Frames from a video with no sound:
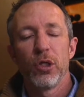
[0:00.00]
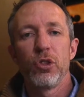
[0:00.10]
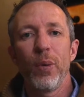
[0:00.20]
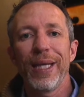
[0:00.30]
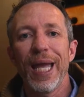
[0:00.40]

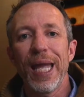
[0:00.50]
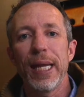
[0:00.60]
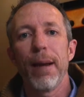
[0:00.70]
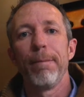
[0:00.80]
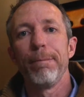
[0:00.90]
Doing
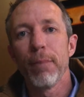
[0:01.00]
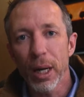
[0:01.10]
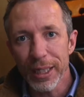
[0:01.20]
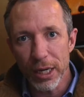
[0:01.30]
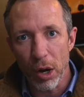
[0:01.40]
a
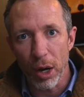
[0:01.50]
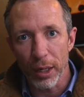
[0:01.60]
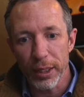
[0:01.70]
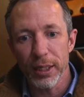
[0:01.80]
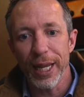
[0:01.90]
money audit